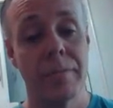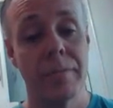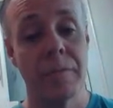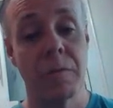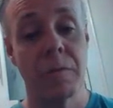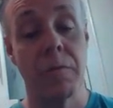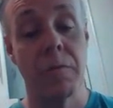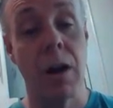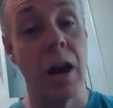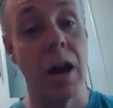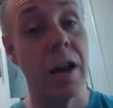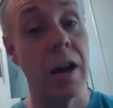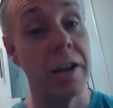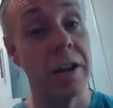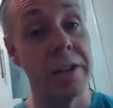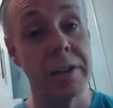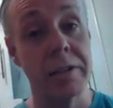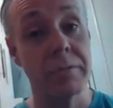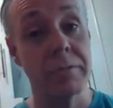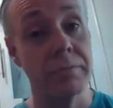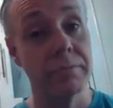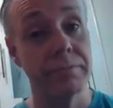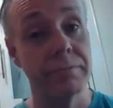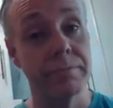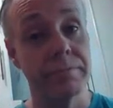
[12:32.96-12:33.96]
Why?
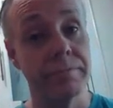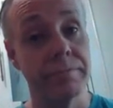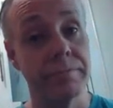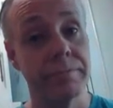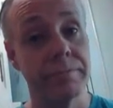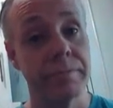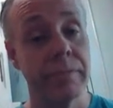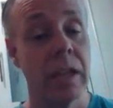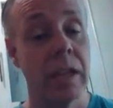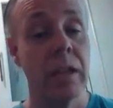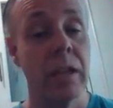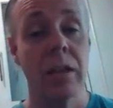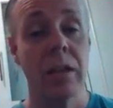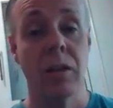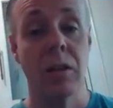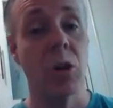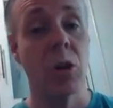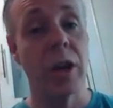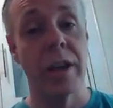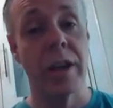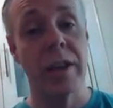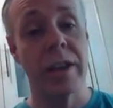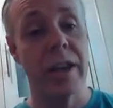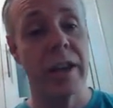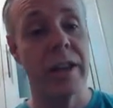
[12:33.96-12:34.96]

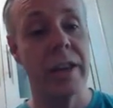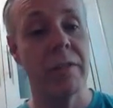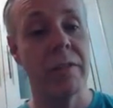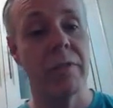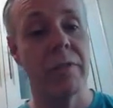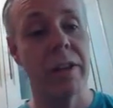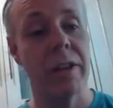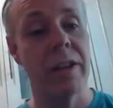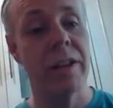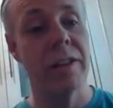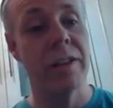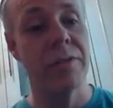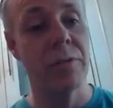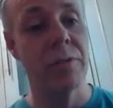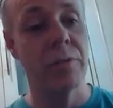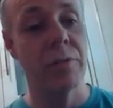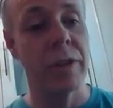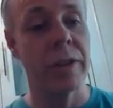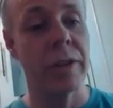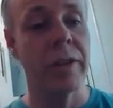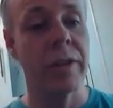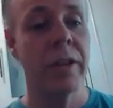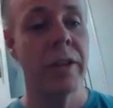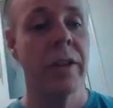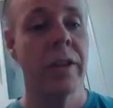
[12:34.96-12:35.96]
Okay, anyway, let's do
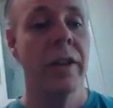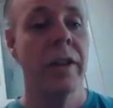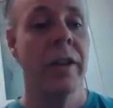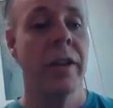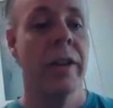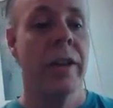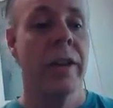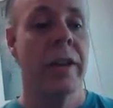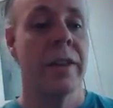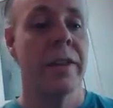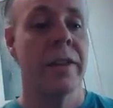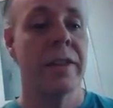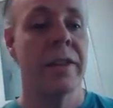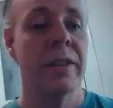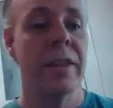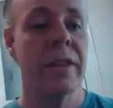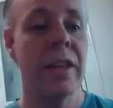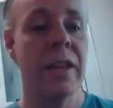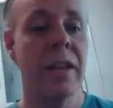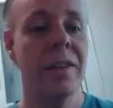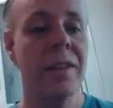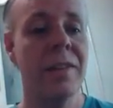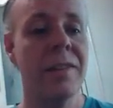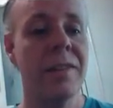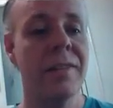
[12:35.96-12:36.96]
it.
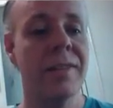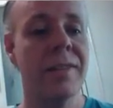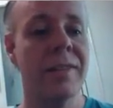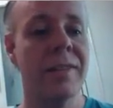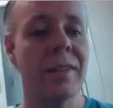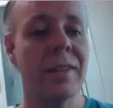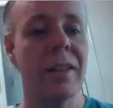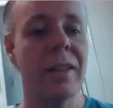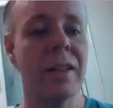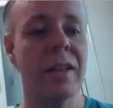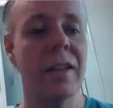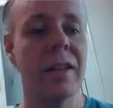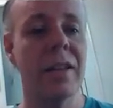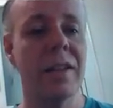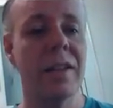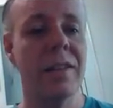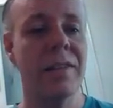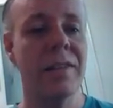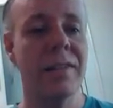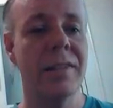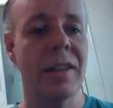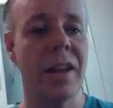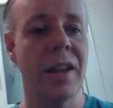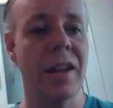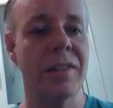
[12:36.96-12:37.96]
This
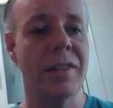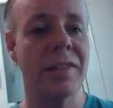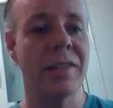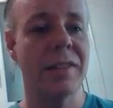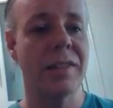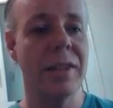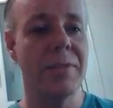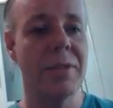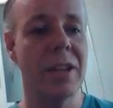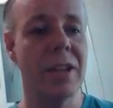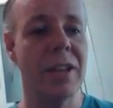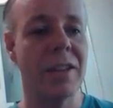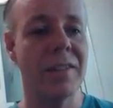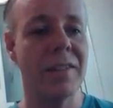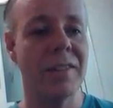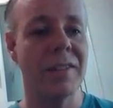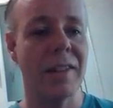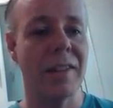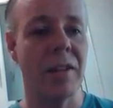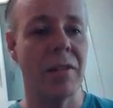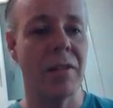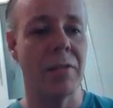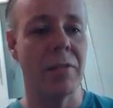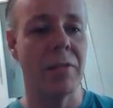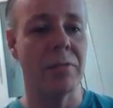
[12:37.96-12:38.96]
is a sibilant
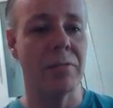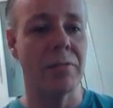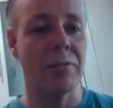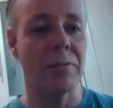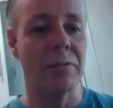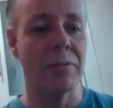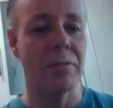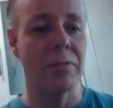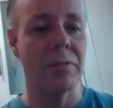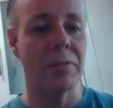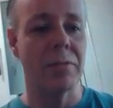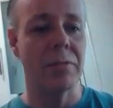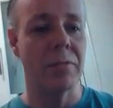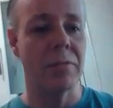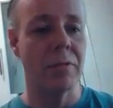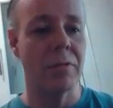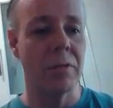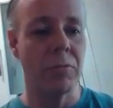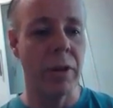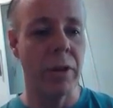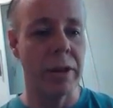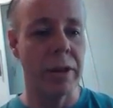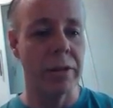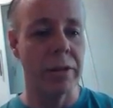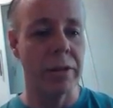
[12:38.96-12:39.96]
sound.
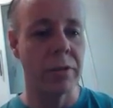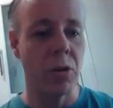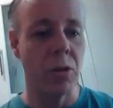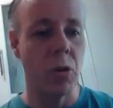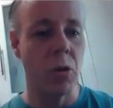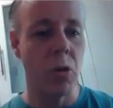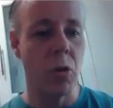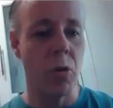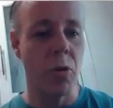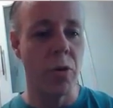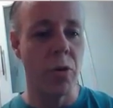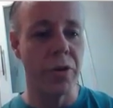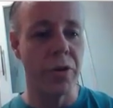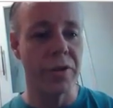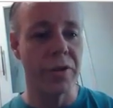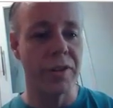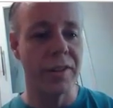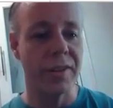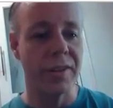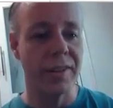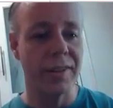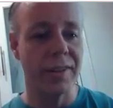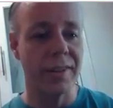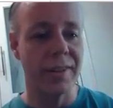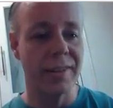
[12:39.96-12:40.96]
Wait,
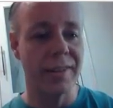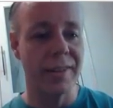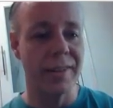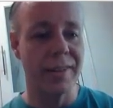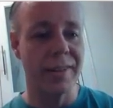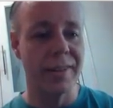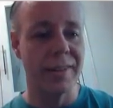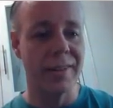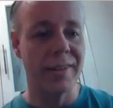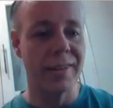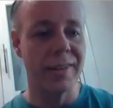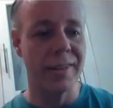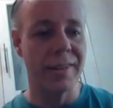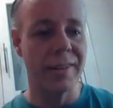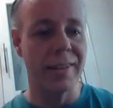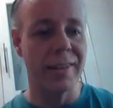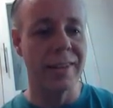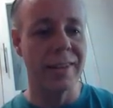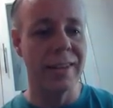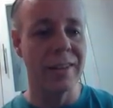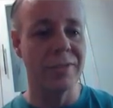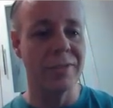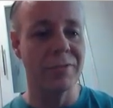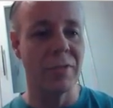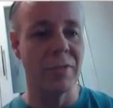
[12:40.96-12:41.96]
horse.
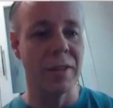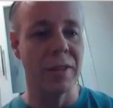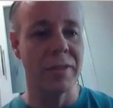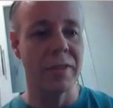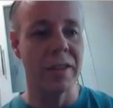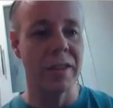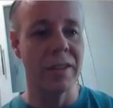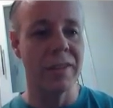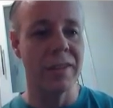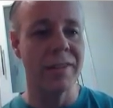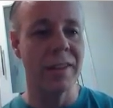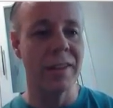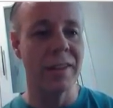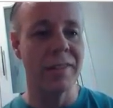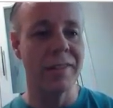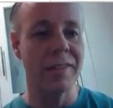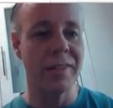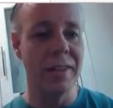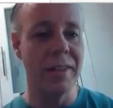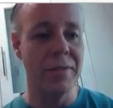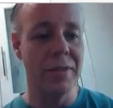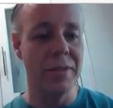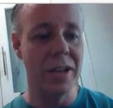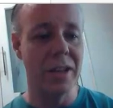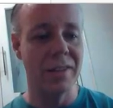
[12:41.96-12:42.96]
This one is a
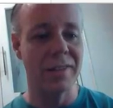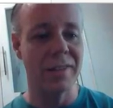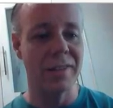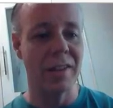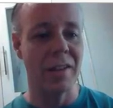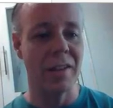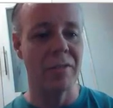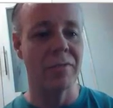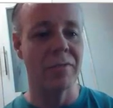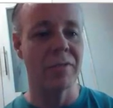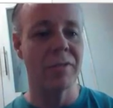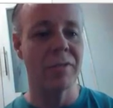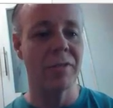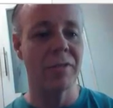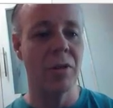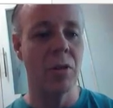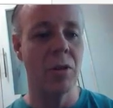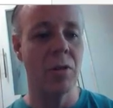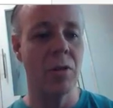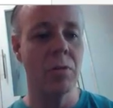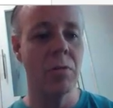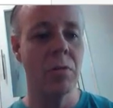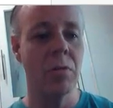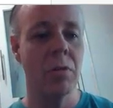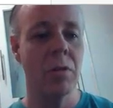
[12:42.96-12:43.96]
sibilant sound.
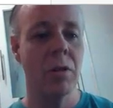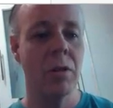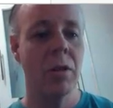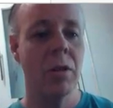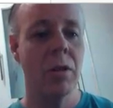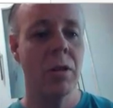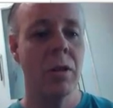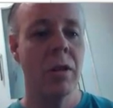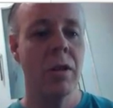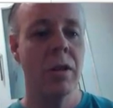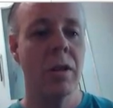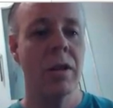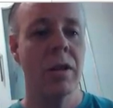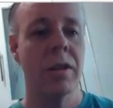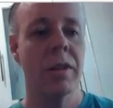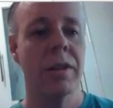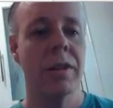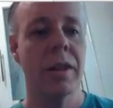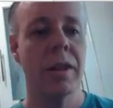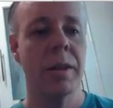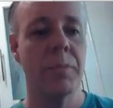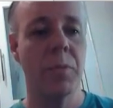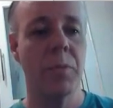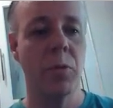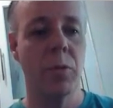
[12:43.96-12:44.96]
So
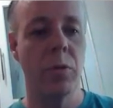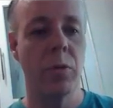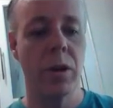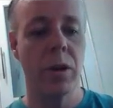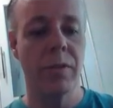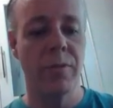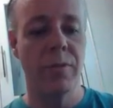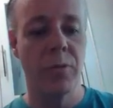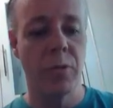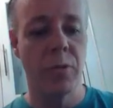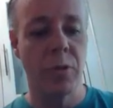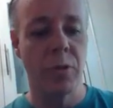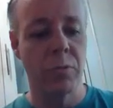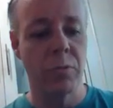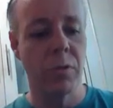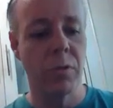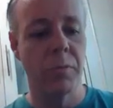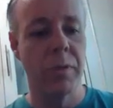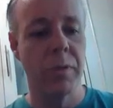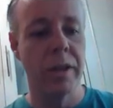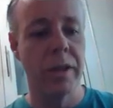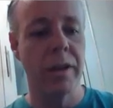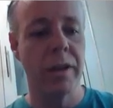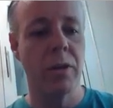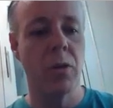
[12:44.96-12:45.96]
the plural form will
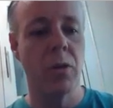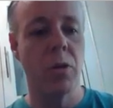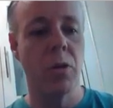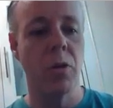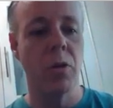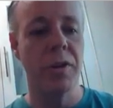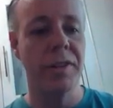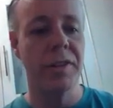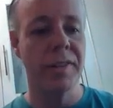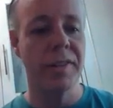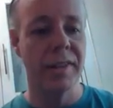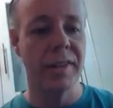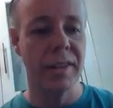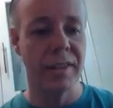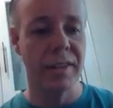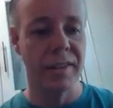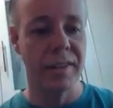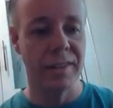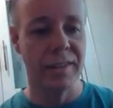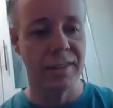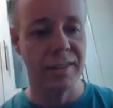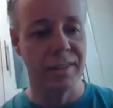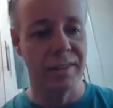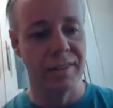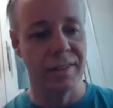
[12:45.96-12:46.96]
be
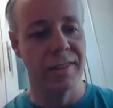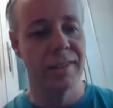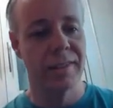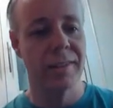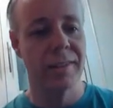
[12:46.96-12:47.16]
horses.